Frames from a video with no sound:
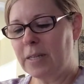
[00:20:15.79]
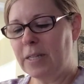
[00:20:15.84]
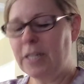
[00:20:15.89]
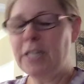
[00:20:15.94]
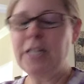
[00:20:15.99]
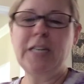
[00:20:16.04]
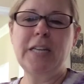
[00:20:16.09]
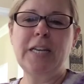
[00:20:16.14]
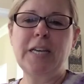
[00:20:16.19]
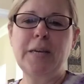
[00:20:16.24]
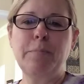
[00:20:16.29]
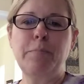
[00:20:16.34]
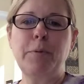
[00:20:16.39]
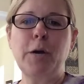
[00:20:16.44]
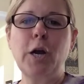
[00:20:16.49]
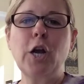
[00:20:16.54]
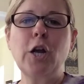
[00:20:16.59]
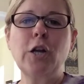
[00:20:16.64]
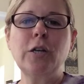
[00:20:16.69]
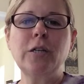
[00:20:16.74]
didn't get
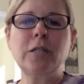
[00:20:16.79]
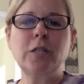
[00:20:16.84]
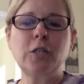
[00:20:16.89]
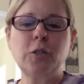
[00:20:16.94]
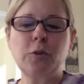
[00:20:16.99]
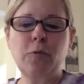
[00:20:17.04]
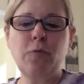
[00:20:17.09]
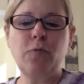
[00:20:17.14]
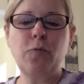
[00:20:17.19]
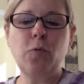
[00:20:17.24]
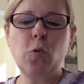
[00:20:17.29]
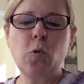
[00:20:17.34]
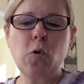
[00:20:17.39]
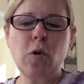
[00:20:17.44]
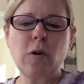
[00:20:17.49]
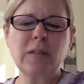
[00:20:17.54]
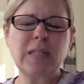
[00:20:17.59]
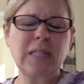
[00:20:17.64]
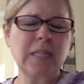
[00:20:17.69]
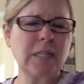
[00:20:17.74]
burned until
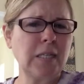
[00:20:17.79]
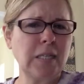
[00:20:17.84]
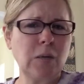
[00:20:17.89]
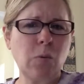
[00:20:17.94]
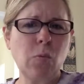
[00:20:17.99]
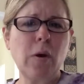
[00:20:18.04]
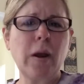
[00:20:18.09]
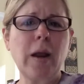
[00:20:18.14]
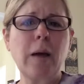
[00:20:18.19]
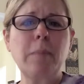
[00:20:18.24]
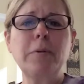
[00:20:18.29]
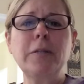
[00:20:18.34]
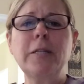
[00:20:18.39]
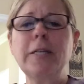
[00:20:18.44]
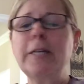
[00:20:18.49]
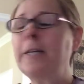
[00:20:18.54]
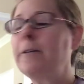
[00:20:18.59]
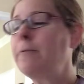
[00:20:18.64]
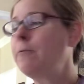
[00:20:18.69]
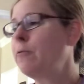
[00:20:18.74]
461, I
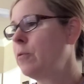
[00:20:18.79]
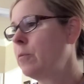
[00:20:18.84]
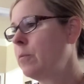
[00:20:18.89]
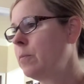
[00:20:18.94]
believe.